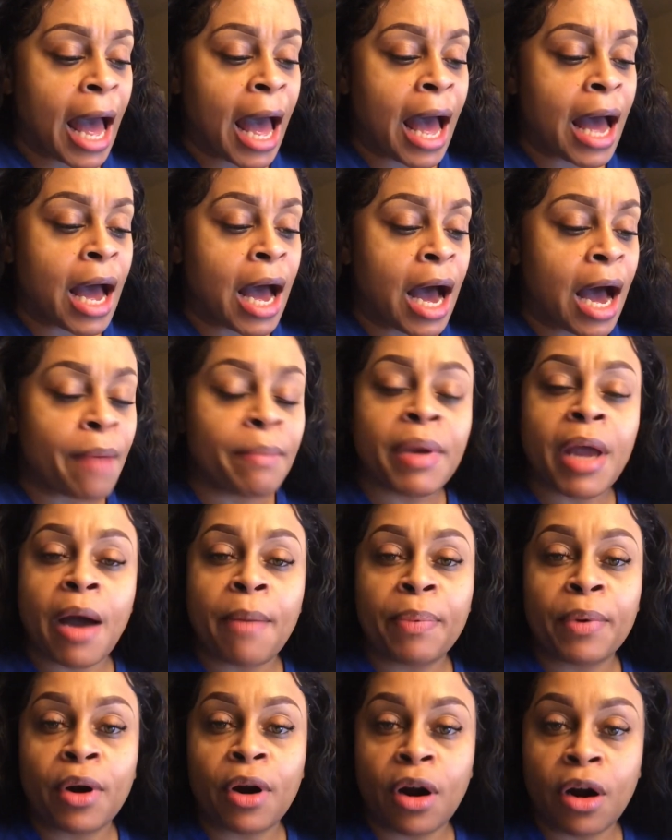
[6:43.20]
I'm
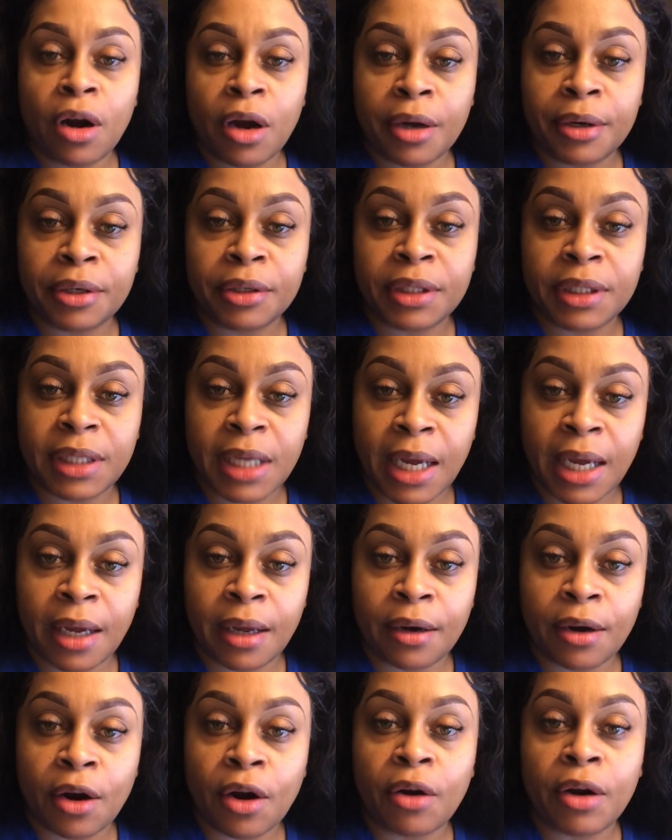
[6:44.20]
helping her
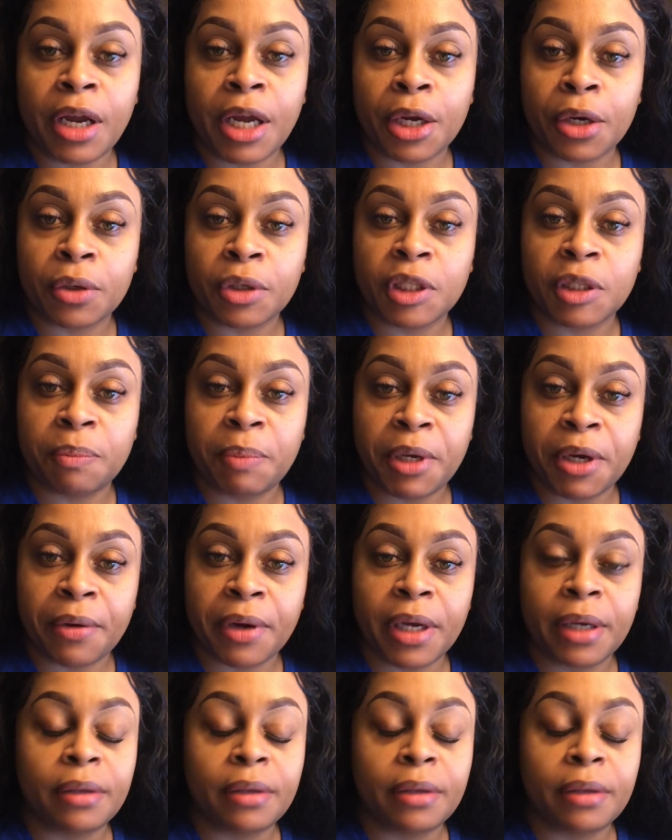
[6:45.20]
understand her inner spirit.